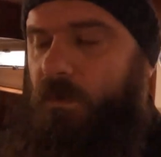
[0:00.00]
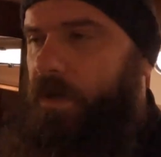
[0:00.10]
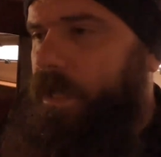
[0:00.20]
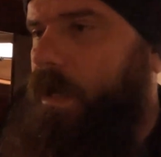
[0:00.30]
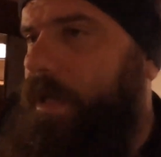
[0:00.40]

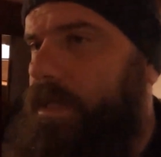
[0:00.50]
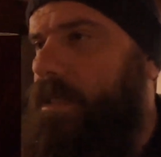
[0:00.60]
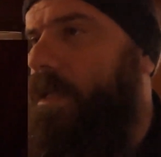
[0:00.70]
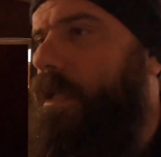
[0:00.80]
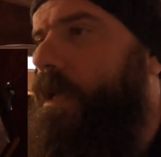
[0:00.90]
working on it,
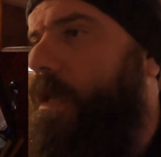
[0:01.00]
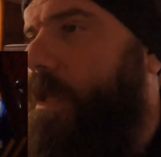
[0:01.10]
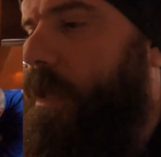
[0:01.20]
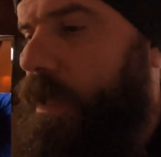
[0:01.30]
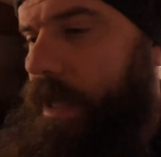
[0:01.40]

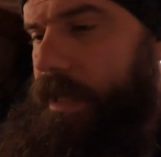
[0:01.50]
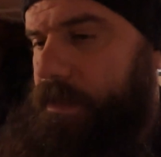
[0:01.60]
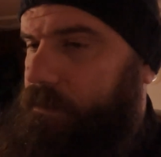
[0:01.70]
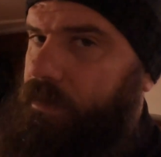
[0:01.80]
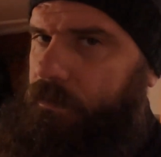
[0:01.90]

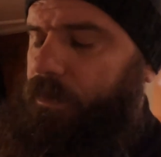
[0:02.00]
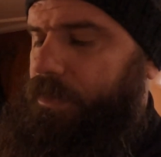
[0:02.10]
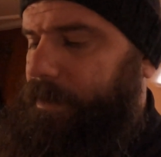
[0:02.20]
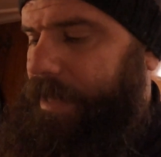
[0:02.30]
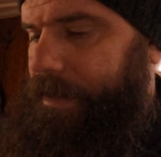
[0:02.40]
and with
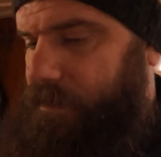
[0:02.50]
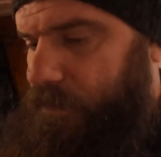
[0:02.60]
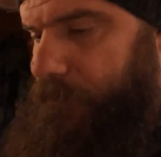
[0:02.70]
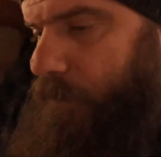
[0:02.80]
the mechanics, of